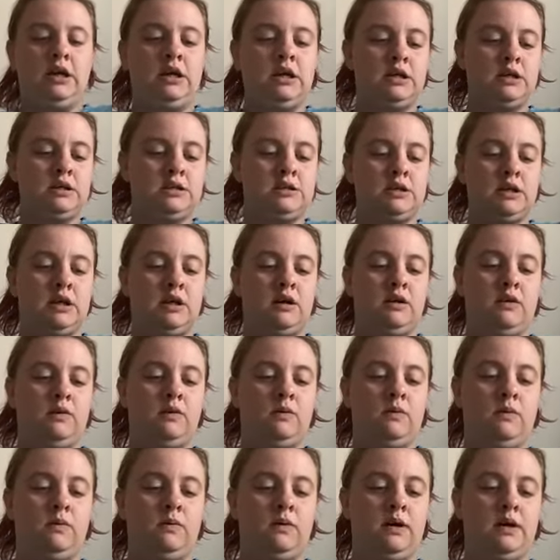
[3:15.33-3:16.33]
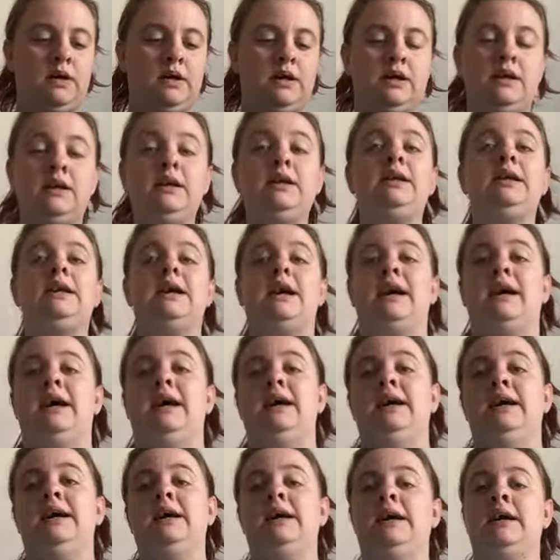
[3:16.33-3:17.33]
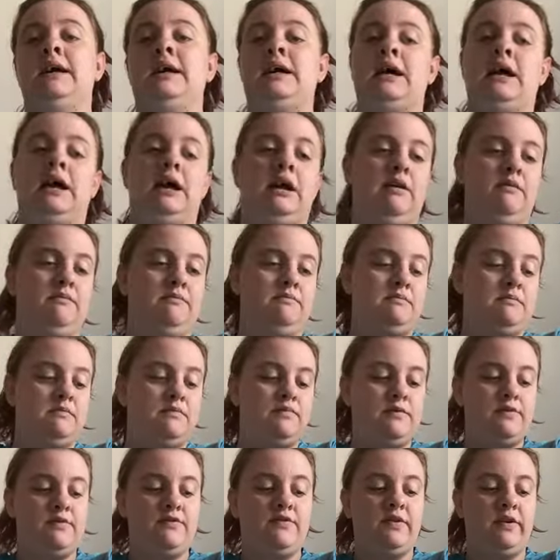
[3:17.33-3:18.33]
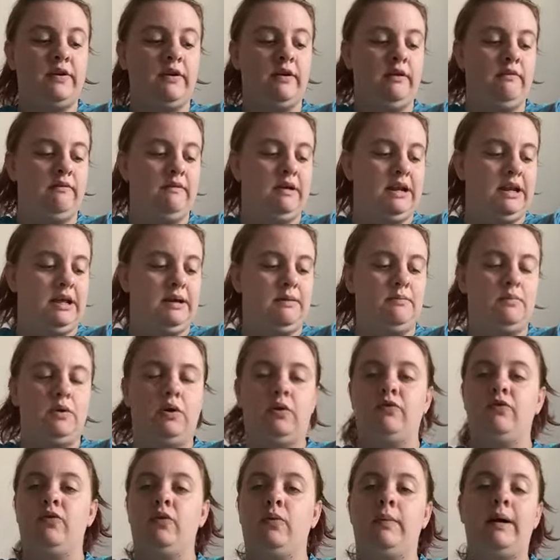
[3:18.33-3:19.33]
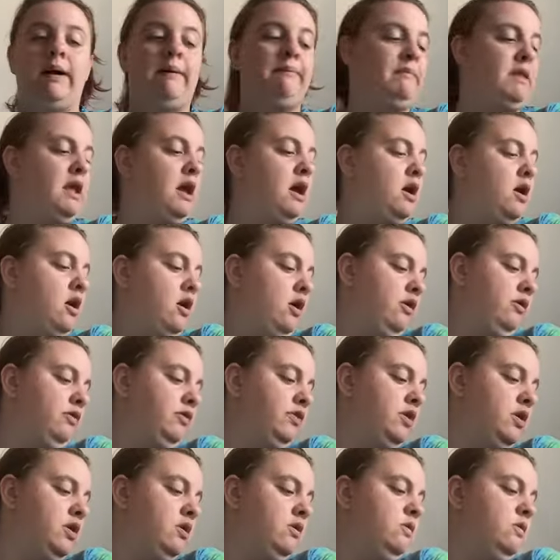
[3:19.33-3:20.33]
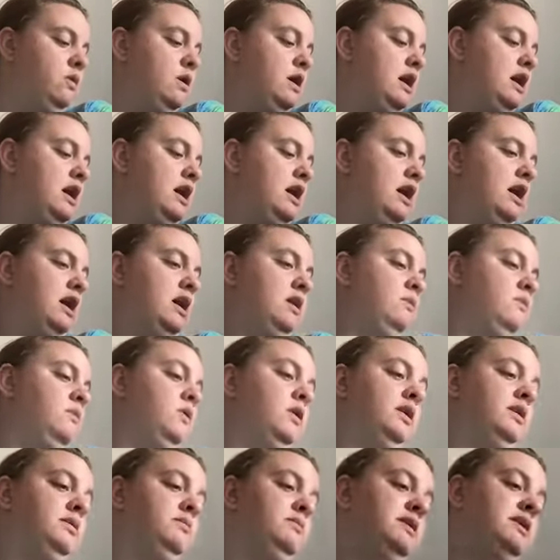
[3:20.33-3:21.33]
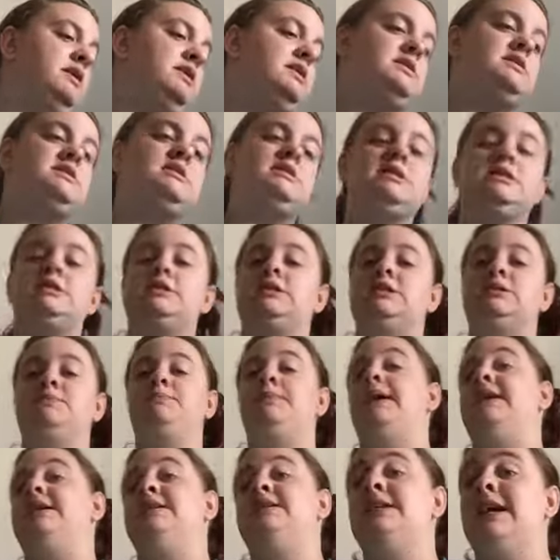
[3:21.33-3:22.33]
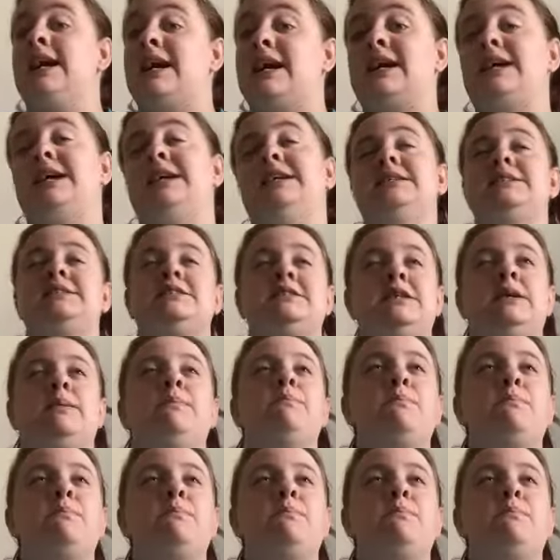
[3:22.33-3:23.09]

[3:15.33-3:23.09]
So, yeah, I prefer it read in book format. Although I will admit that Sissy Spacek is the